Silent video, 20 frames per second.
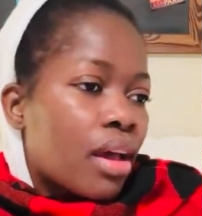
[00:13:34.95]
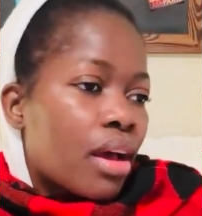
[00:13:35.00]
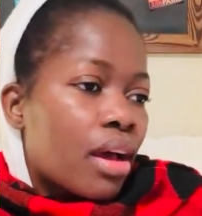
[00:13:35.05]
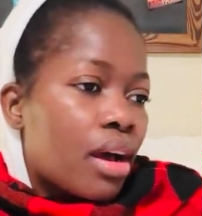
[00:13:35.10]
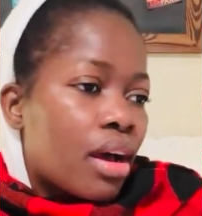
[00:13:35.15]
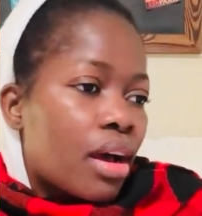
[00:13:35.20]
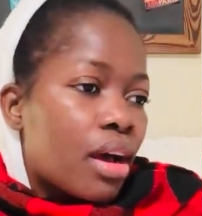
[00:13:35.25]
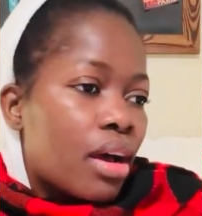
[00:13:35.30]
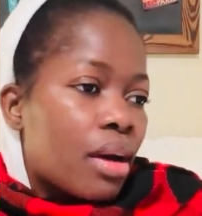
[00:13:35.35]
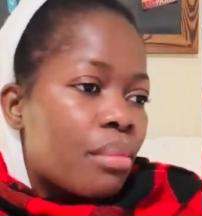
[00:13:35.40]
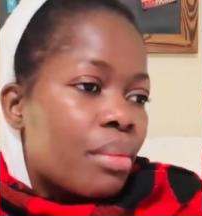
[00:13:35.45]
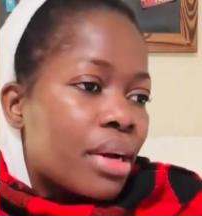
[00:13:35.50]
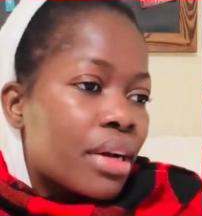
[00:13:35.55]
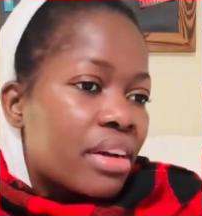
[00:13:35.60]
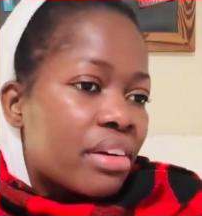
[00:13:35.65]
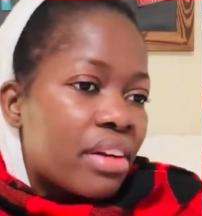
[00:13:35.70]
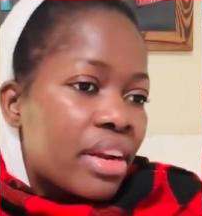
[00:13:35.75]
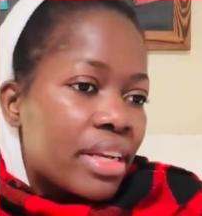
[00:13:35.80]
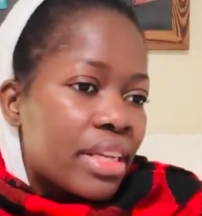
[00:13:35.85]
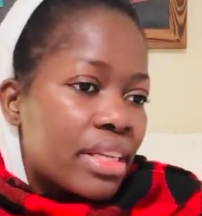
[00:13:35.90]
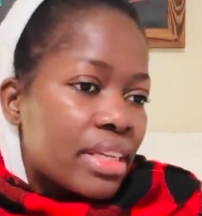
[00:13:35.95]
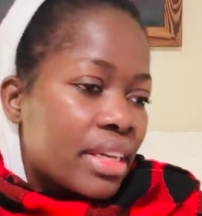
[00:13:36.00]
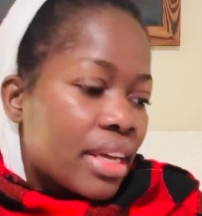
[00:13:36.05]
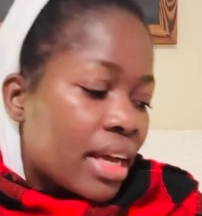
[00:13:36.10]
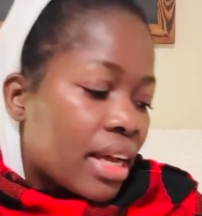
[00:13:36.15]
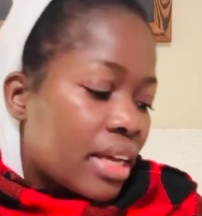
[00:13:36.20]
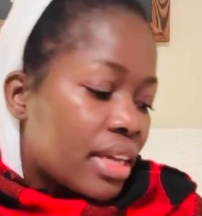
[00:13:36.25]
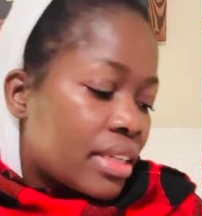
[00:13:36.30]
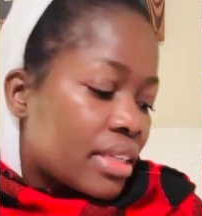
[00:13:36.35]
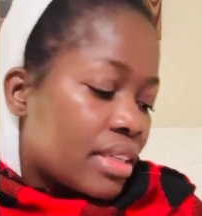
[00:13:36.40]
But credit
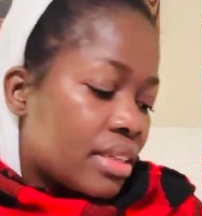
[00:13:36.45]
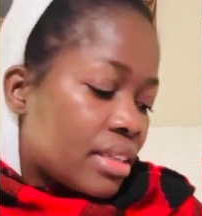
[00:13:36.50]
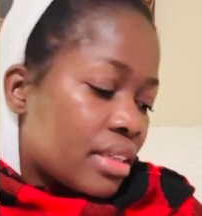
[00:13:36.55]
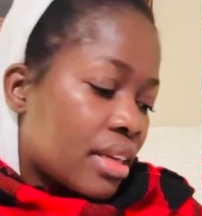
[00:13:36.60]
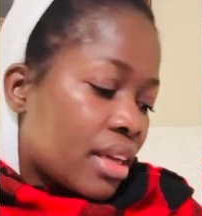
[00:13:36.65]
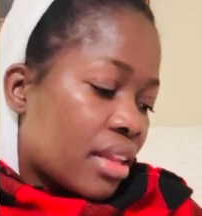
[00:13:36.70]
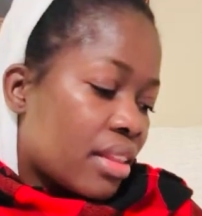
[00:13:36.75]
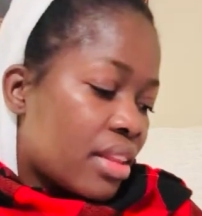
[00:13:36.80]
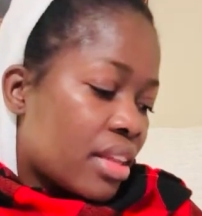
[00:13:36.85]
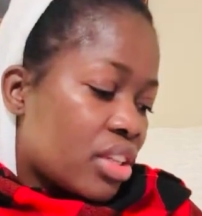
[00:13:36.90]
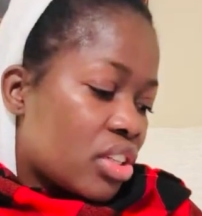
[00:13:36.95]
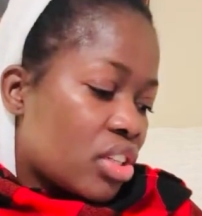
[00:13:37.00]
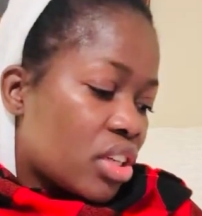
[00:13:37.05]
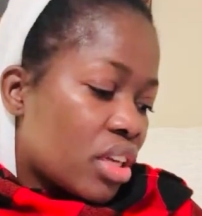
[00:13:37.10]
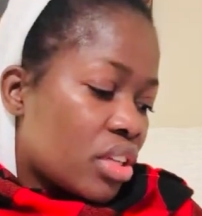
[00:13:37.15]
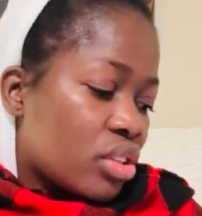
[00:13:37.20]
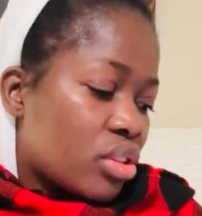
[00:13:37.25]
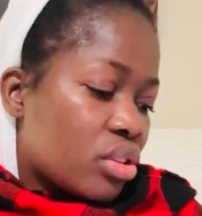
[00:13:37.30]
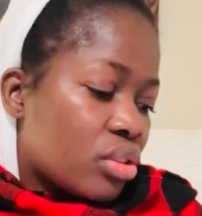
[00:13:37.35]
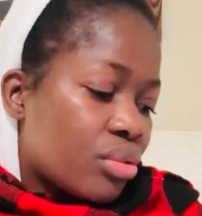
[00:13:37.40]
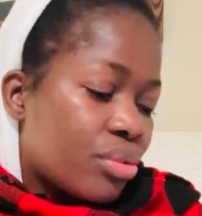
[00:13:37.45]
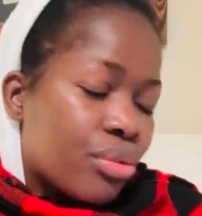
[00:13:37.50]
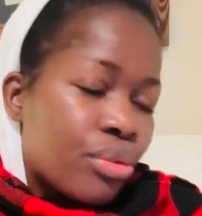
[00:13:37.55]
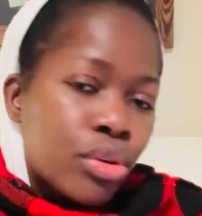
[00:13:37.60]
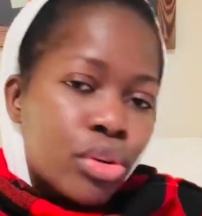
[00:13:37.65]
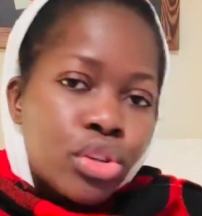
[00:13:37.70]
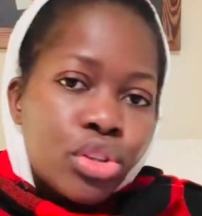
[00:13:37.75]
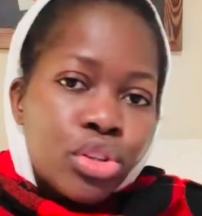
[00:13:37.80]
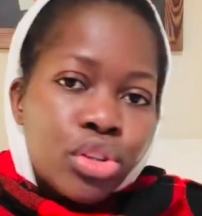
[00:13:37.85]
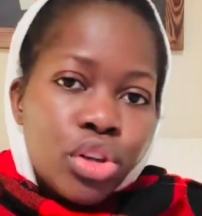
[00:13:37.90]
card, yeah, they charge you
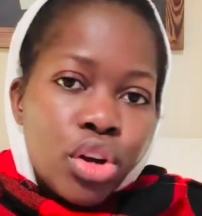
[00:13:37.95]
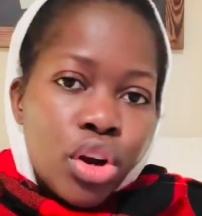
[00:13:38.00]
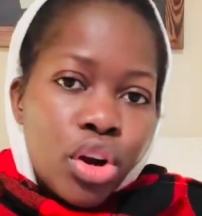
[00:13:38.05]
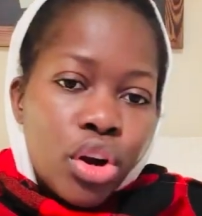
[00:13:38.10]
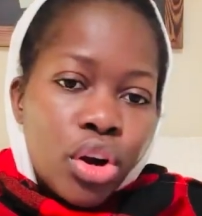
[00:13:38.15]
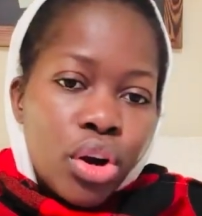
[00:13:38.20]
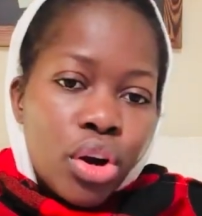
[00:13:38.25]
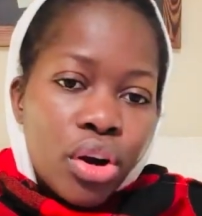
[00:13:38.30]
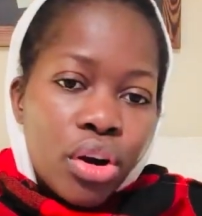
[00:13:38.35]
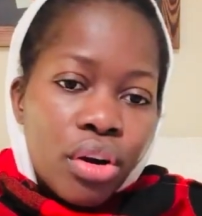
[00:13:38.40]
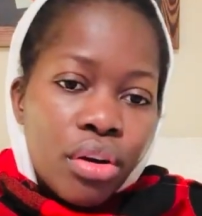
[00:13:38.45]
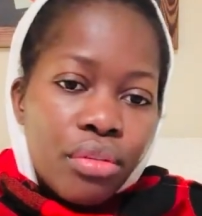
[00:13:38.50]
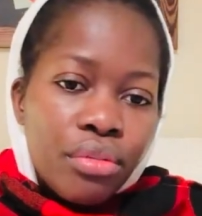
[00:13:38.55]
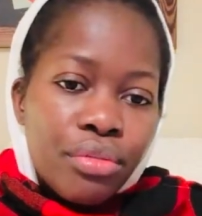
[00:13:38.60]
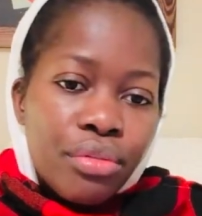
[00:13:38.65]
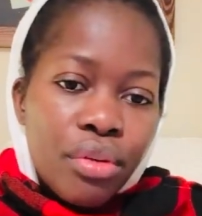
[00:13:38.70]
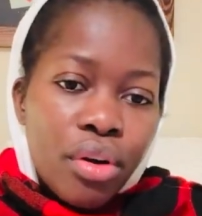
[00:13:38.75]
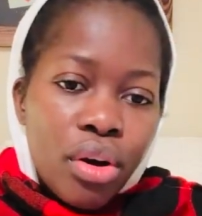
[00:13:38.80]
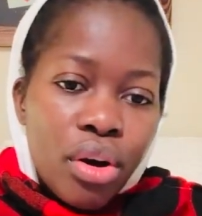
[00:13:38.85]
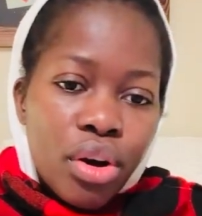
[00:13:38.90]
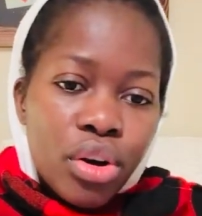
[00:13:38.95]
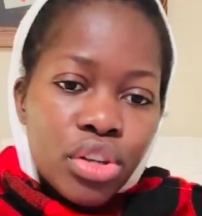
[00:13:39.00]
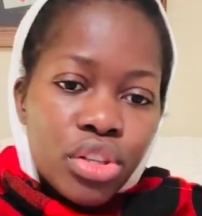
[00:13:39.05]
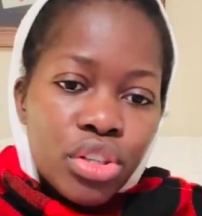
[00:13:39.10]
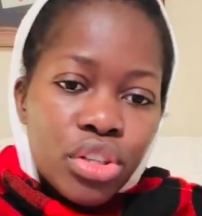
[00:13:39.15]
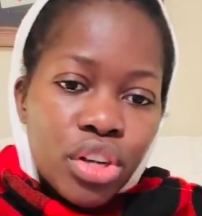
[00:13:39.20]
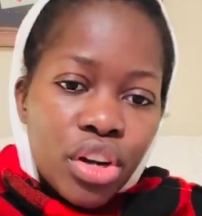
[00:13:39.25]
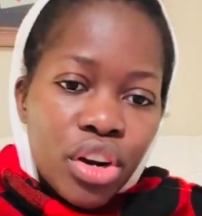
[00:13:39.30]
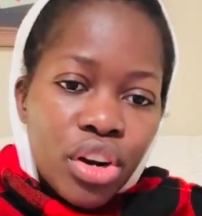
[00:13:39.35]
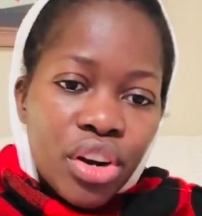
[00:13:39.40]
for sure, for
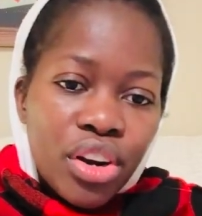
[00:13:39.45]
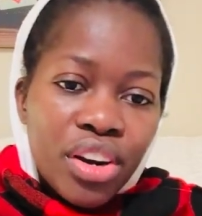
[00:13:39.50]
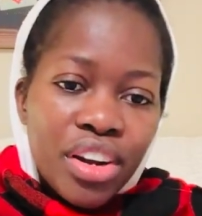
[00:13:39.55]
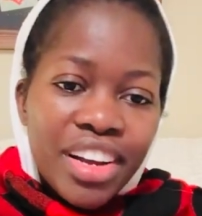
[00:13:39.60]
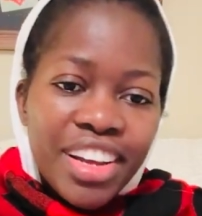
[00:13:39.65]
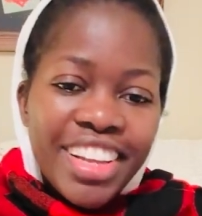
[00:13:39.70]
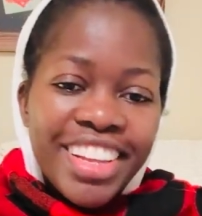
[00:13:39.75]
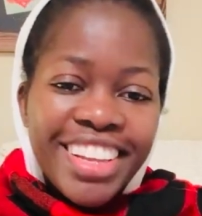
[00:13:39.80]
sure.